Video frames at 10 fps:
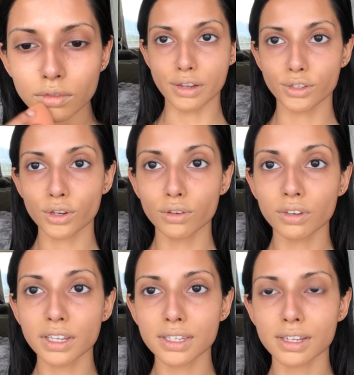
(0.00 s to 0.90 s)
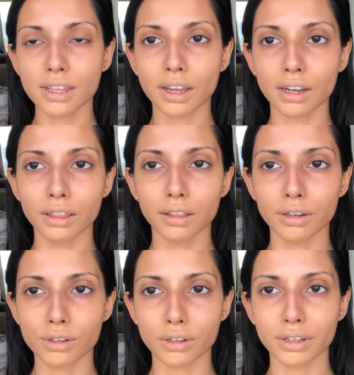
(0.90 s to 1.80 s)
So you can see that I
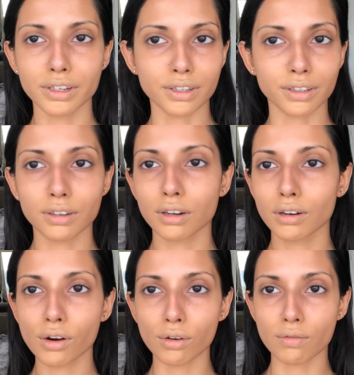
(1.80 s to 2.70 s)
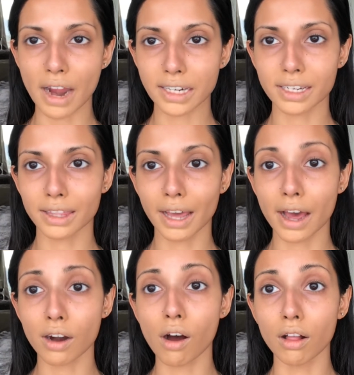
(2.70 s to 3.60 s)
literally just corrected
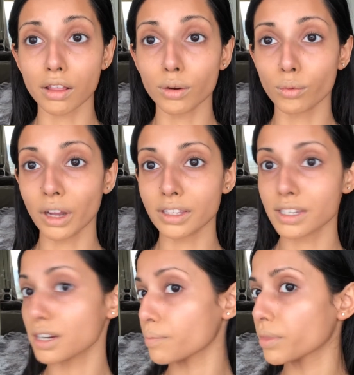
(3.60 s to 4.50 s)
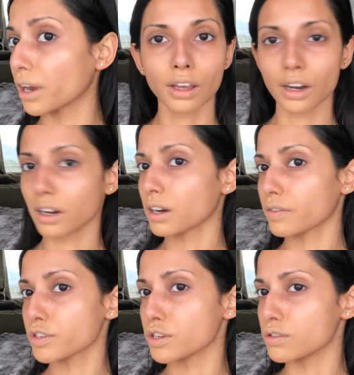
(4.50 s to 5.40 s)
that all in one step there, and I didn't
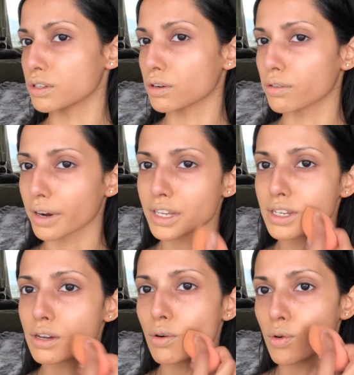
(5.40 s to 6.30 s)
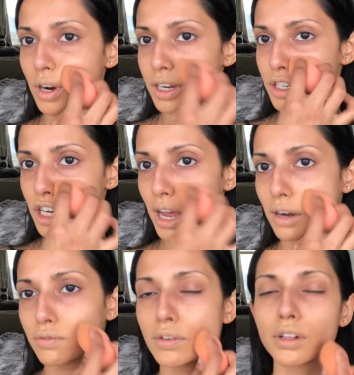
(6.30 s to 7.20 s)
have to use a crazy orange and
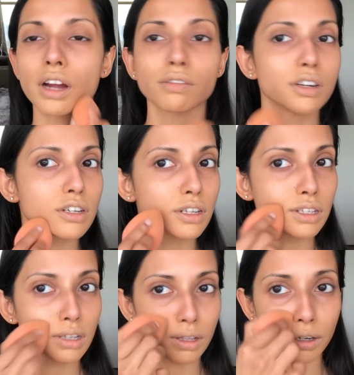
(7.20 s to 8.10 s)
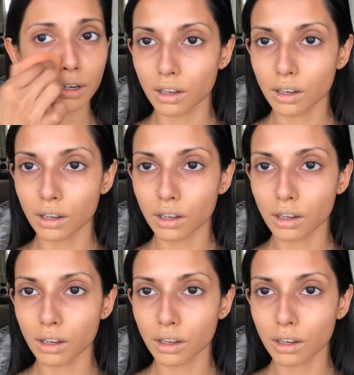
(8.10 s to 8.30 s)
a full coverage concealer.